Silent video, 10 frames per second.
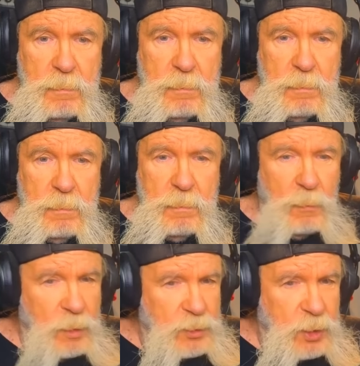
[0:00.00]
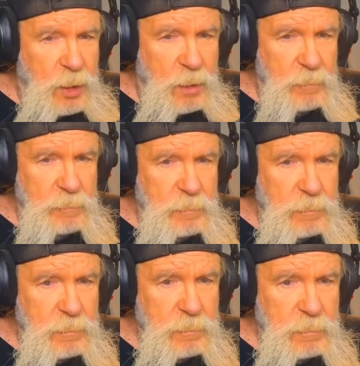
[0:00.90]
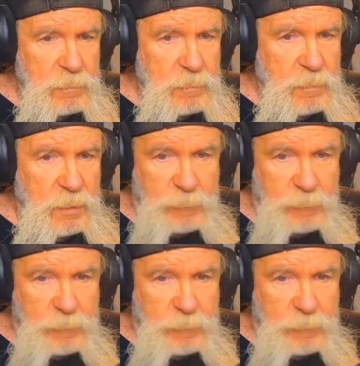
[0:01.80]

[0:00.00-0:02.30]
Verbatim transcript: Uh, what did she ah. have? Uh, I don't